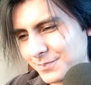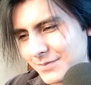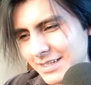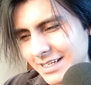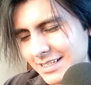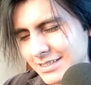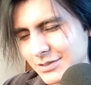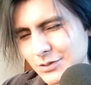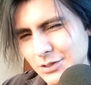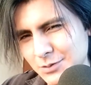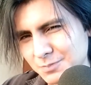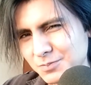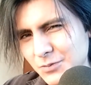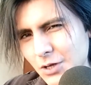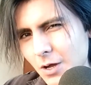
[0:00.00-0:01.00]
it's just,
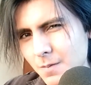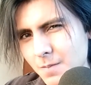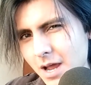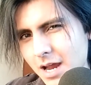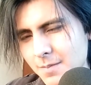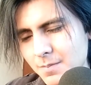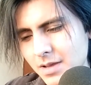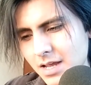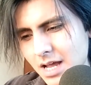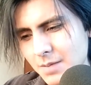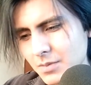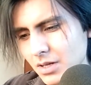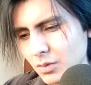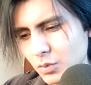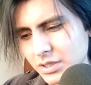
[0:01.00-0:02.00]
don't mind me,
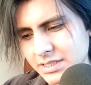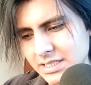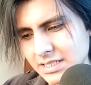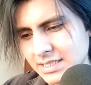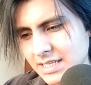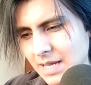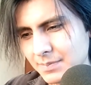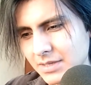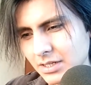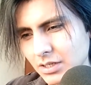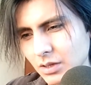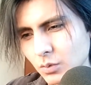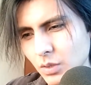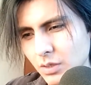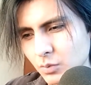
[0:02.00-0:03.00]
I'm always
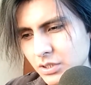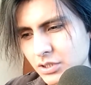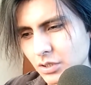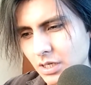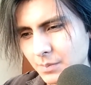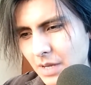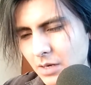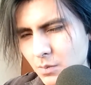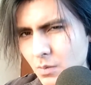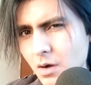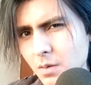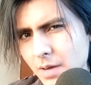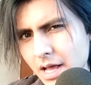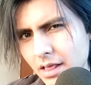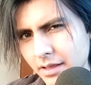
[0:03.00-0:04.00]
skeptical when we talk about
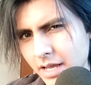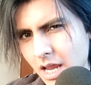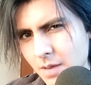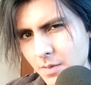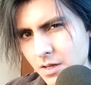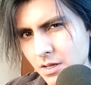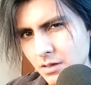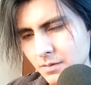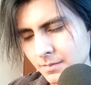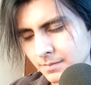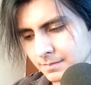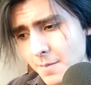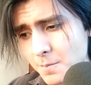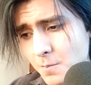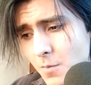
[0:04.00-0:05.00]
mobile gaming.
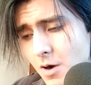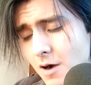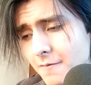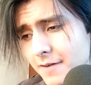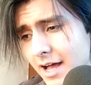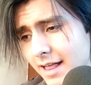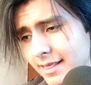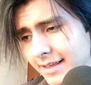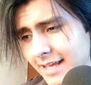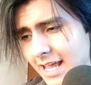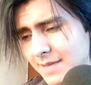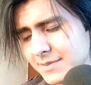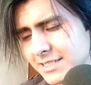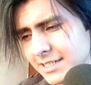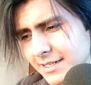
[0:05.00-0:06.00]
Mobile
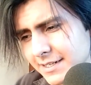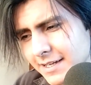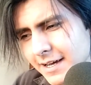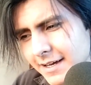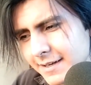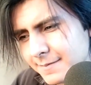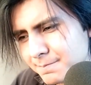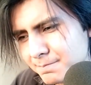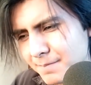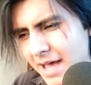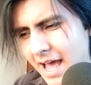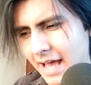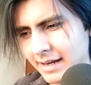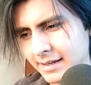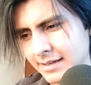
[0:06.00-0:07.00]
games are not
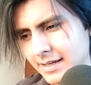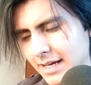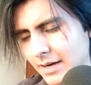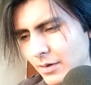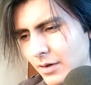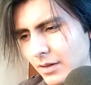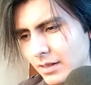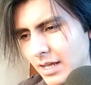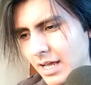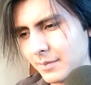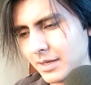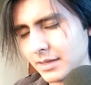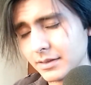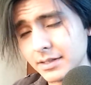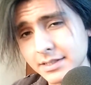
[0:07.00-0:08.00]
bad at all. I
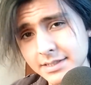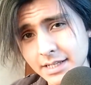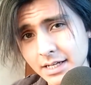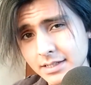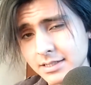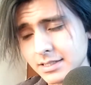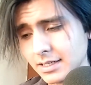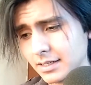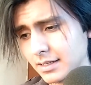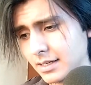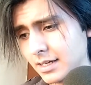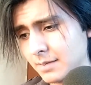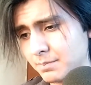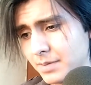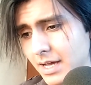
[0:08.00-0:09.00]
mean, there's Genshin
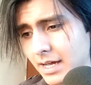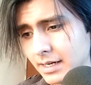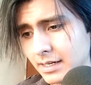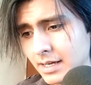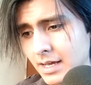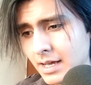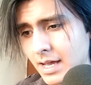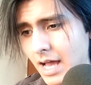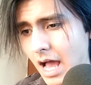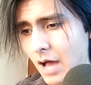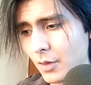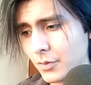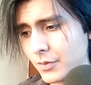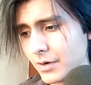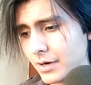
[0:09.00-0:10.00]
Impact
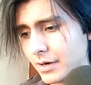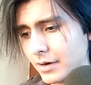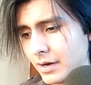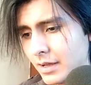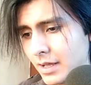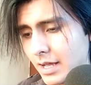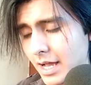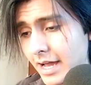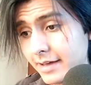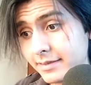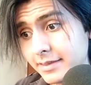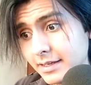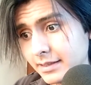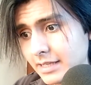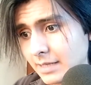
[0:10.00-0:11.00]
out there. I
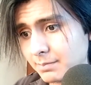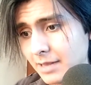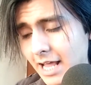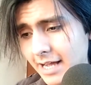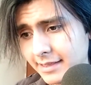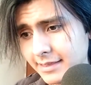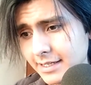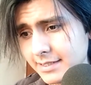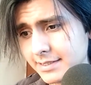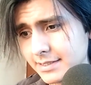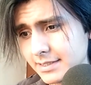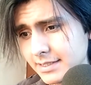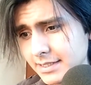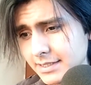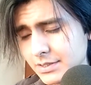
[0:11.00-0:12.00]
think that Black
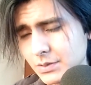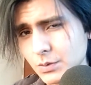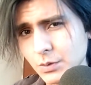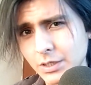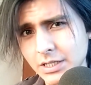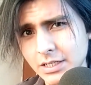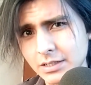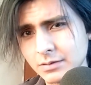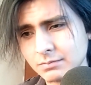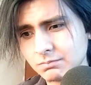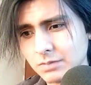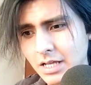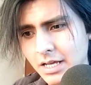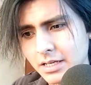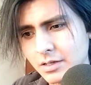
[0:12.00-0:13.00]
Desert is doing
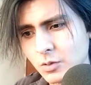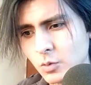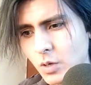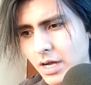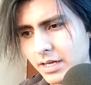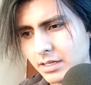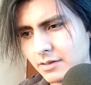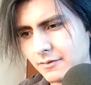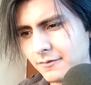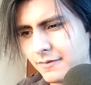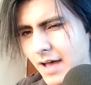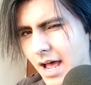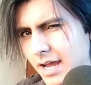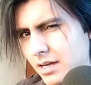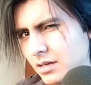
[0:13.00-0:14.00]
like quite
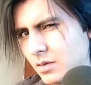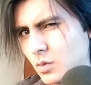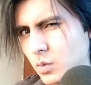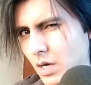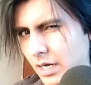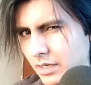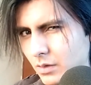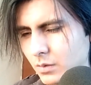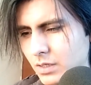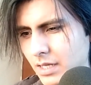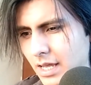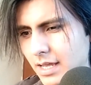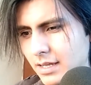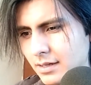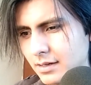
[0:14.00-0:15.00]
fine, quite
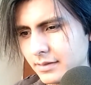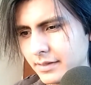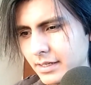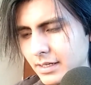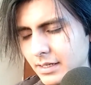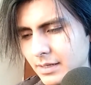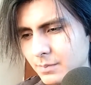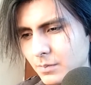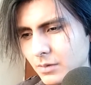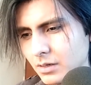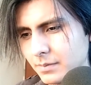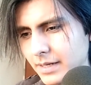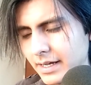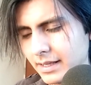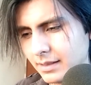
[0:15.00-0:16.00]
okay on the
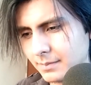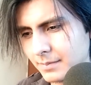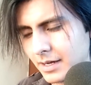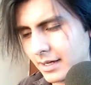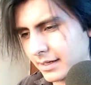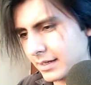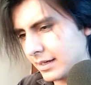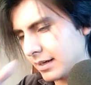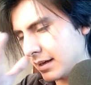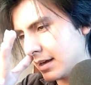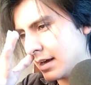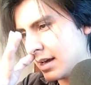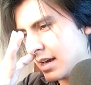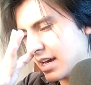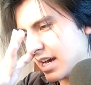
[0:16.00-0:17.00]
mobile market.
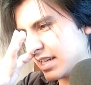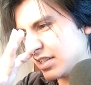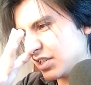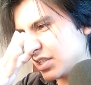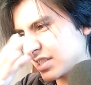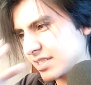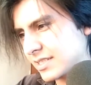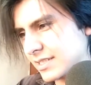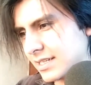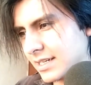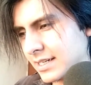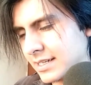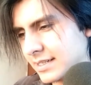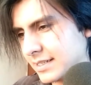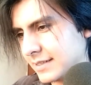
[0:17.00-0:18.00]

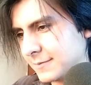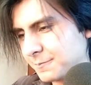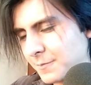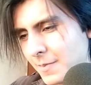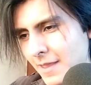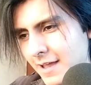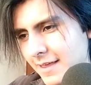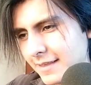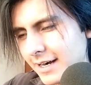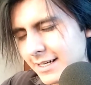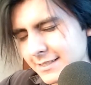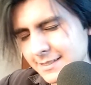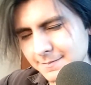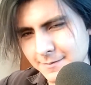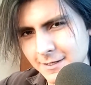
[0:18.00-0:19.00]
There are
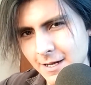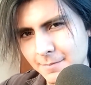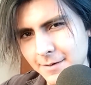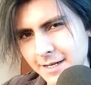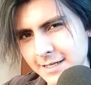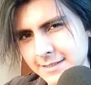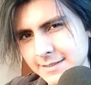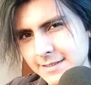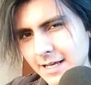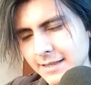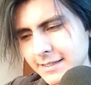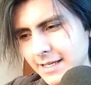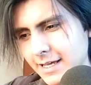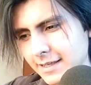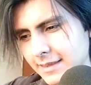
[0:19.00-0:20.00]
some companies
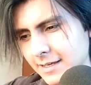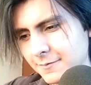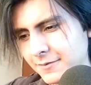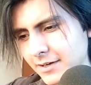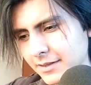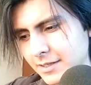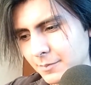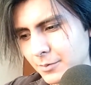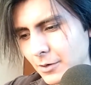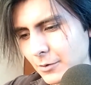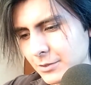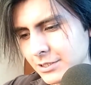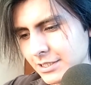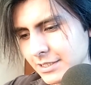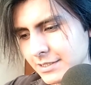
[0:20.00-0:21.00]
that take different
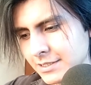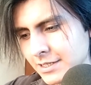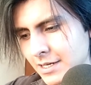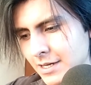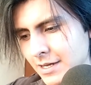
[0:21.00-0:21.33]
approaches